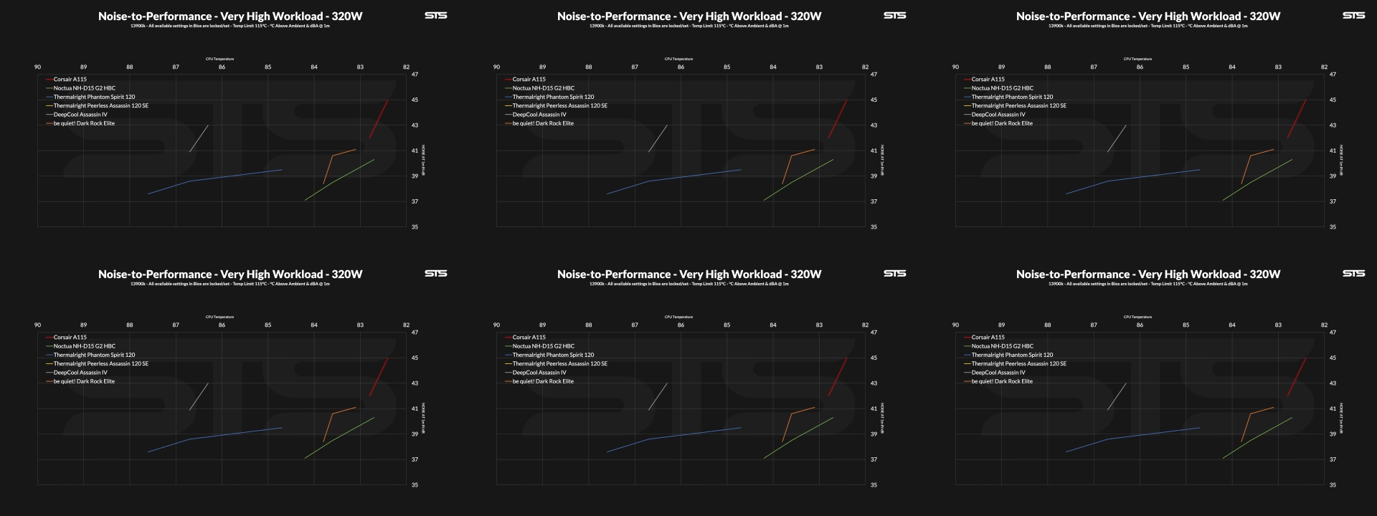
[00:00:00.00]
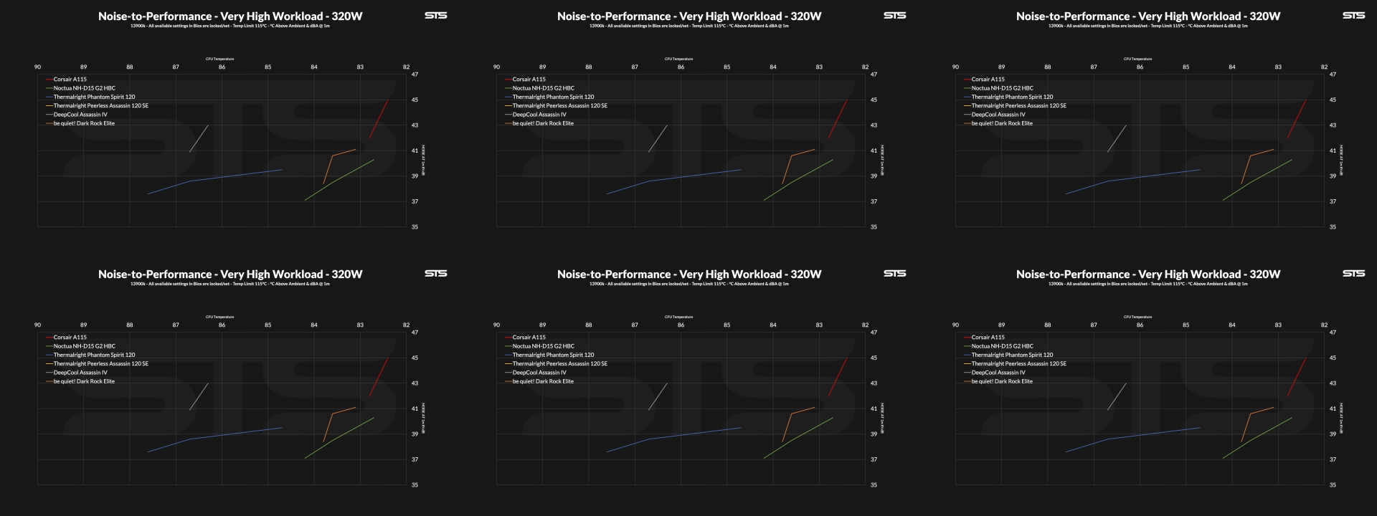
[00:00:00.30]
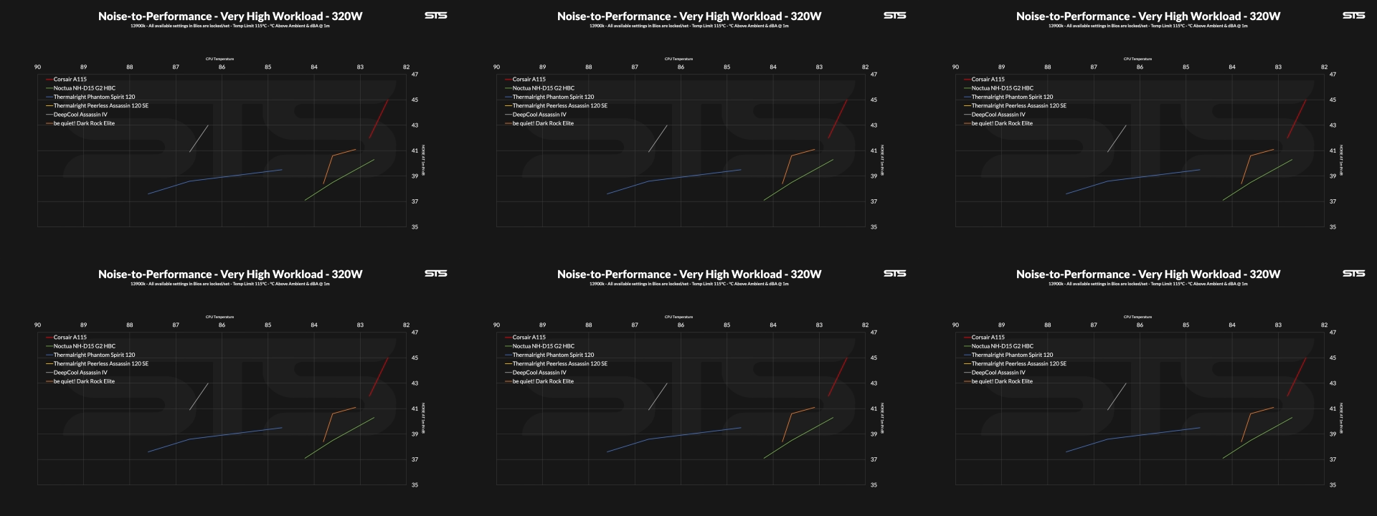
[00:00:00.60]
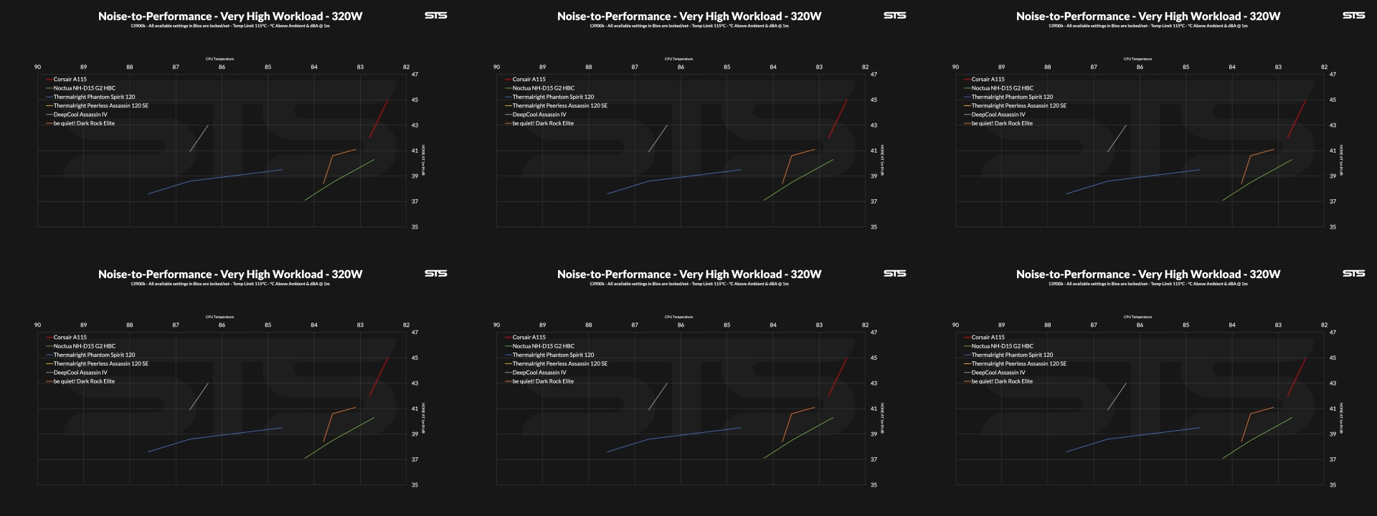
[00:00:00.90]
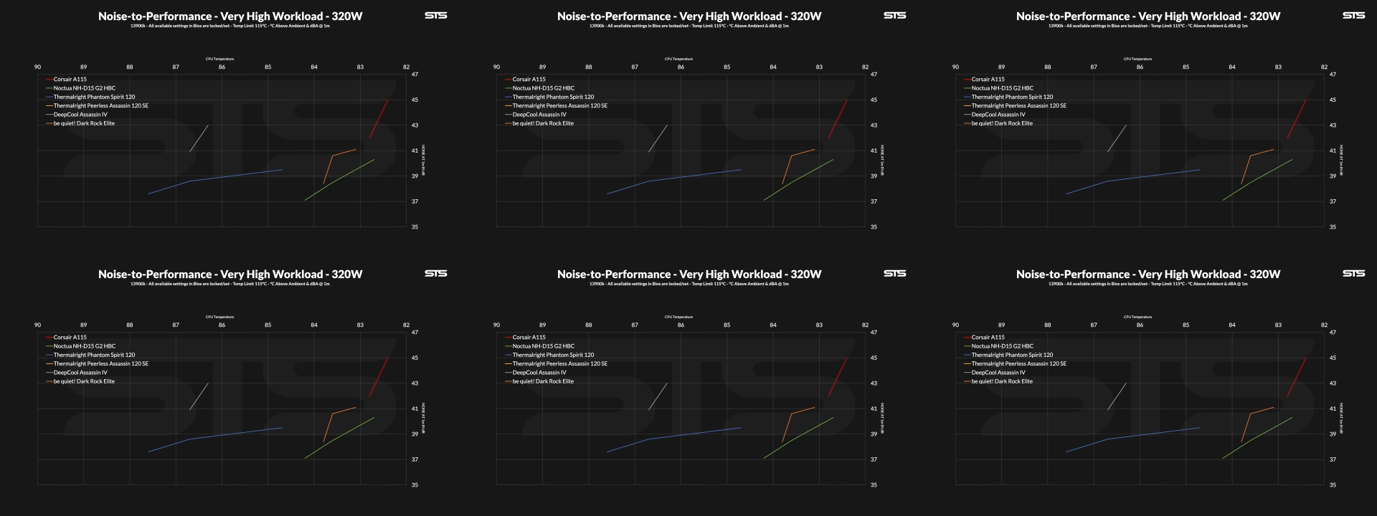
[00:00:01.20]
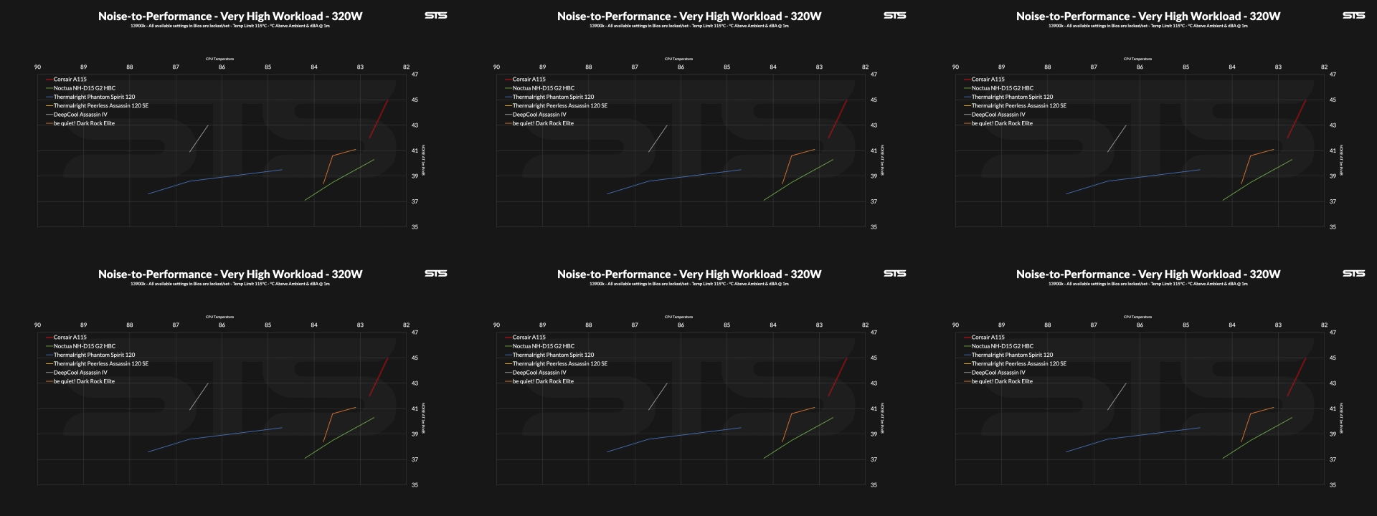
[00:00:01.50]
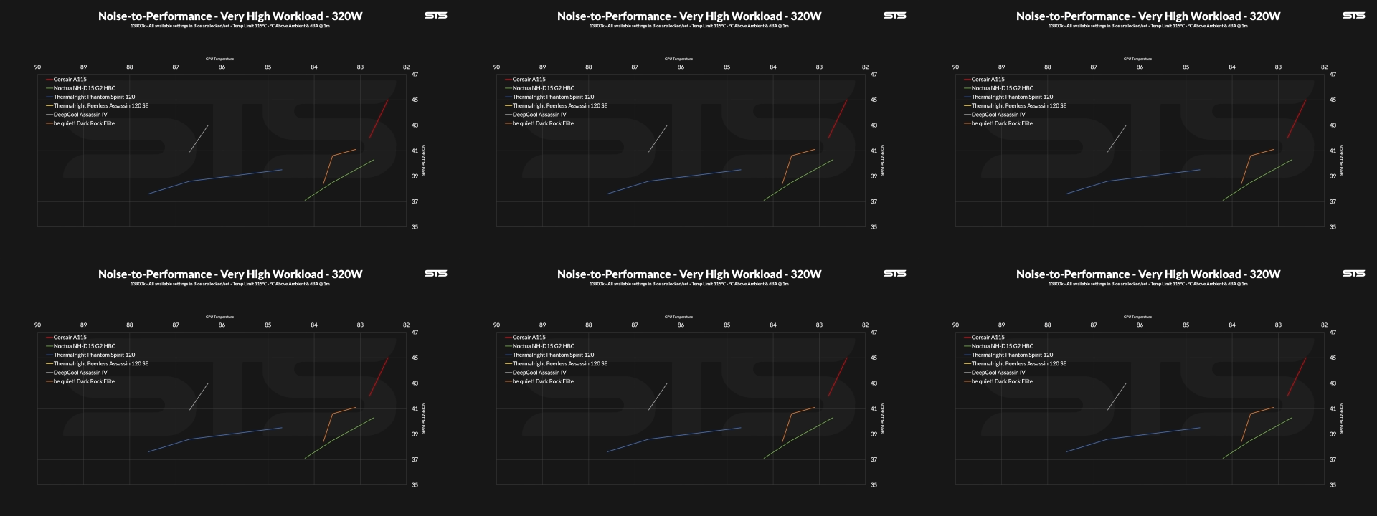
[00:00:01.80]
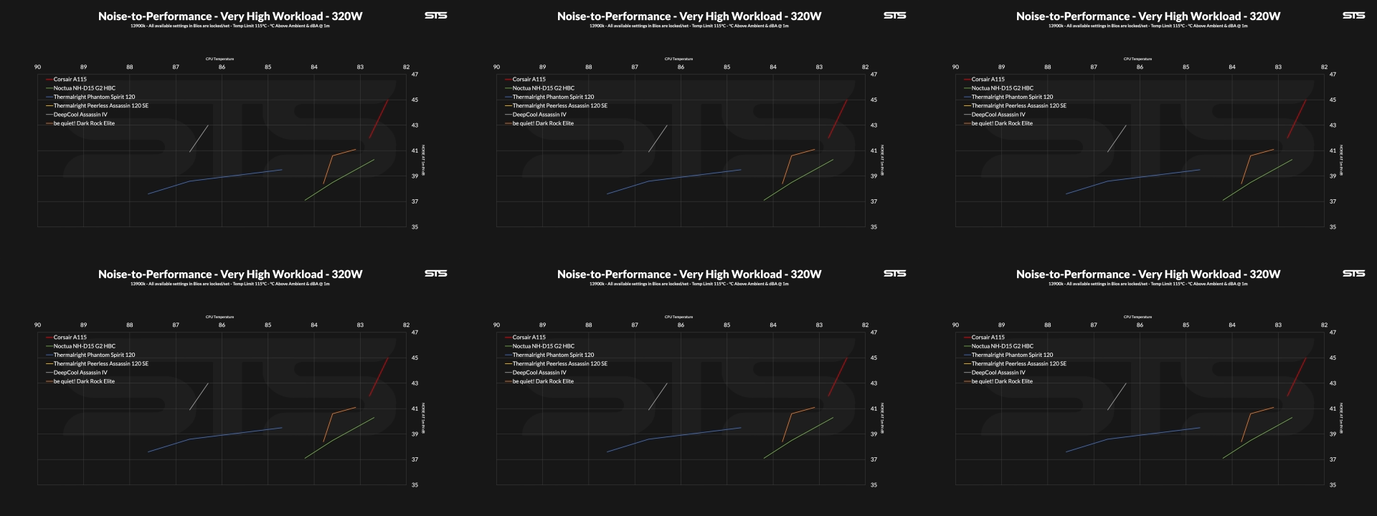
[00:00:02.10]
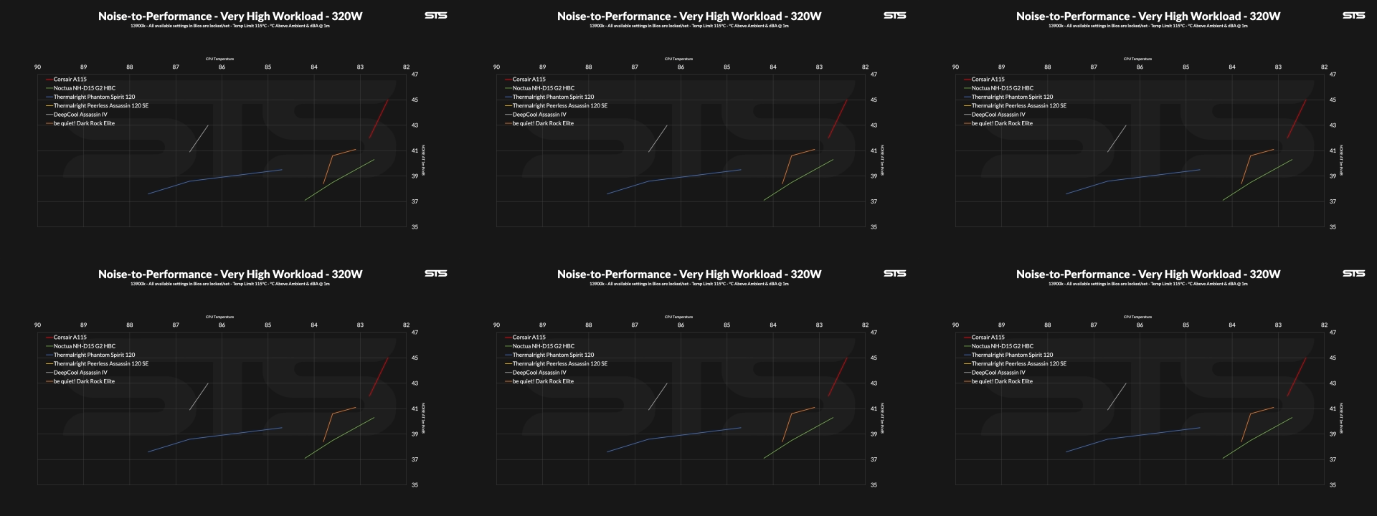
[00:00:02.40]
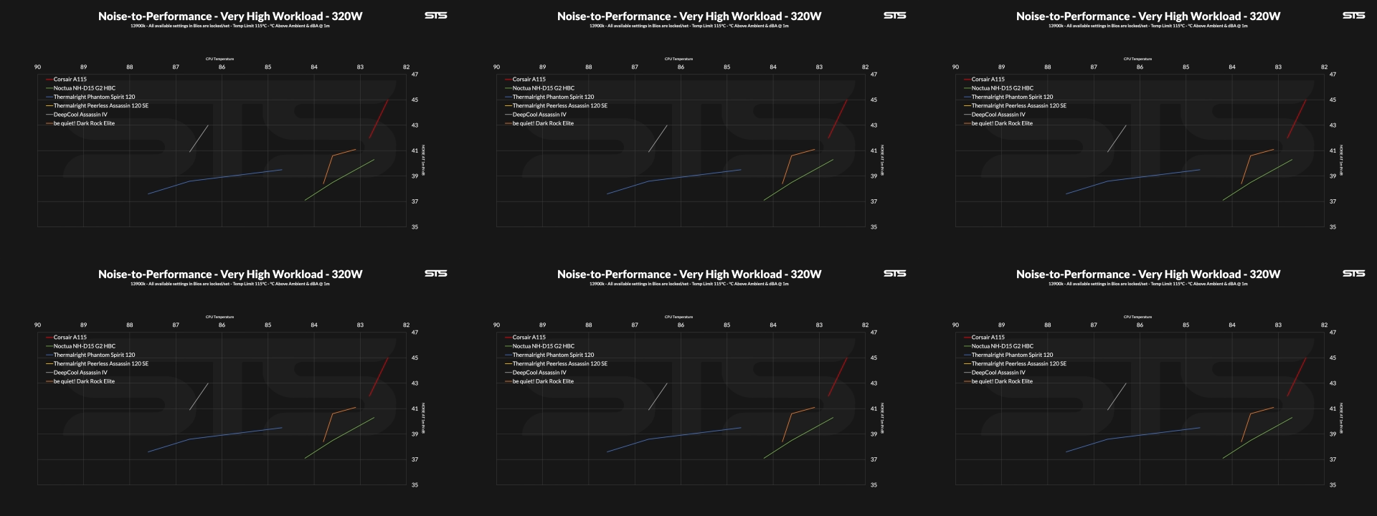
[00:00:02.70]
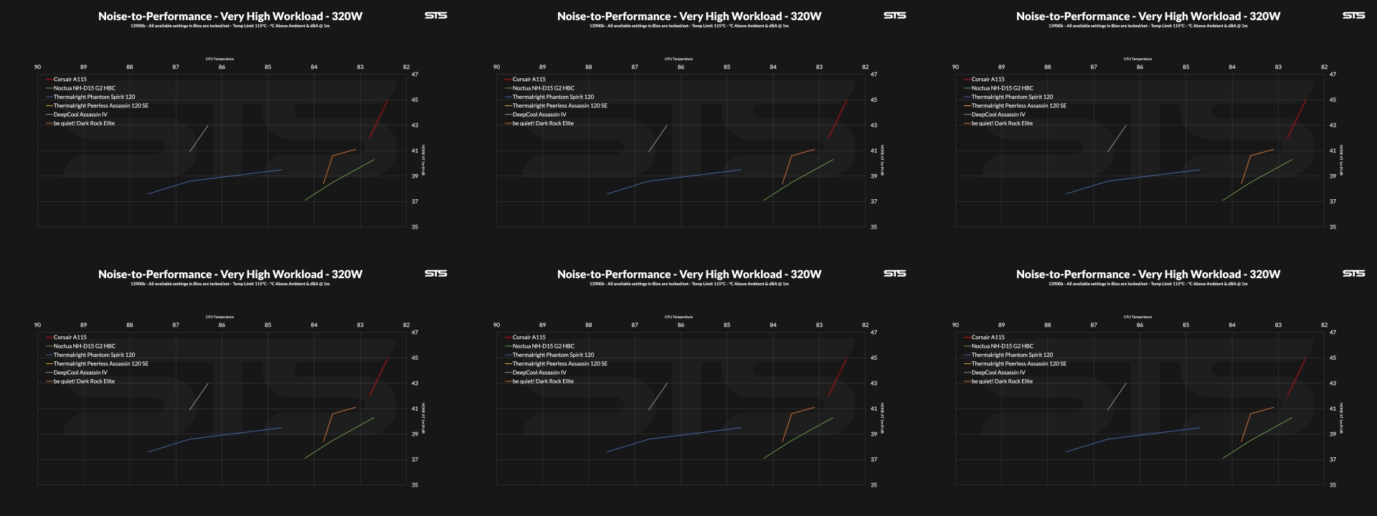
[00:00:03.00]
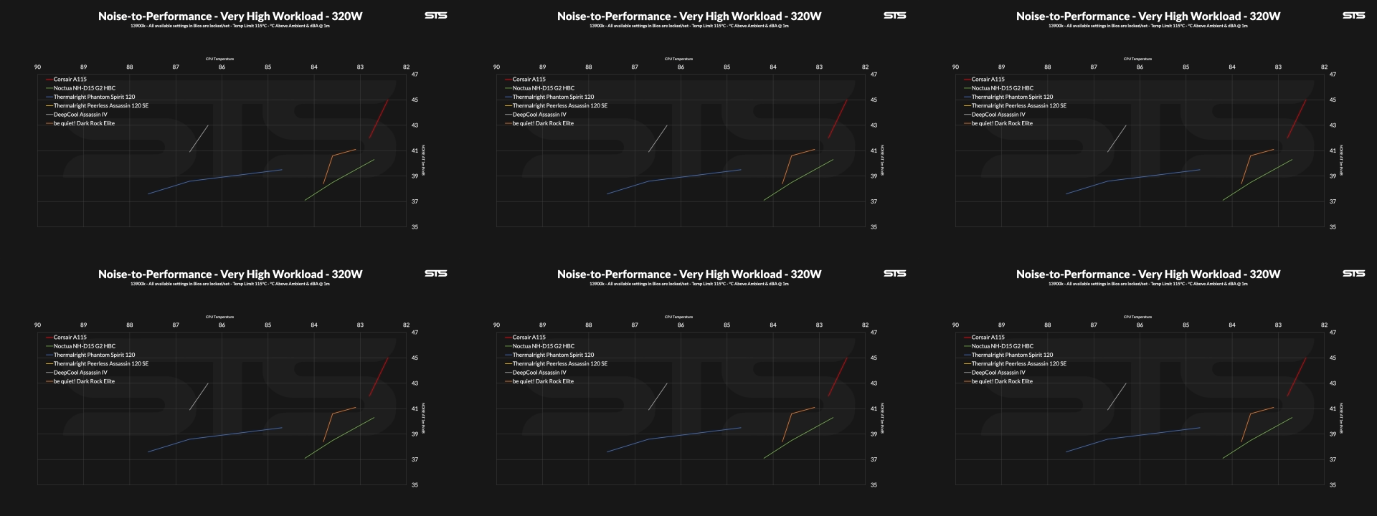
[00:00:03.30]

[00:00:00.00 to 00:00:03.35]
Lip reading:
Nobody's mouth can be seen.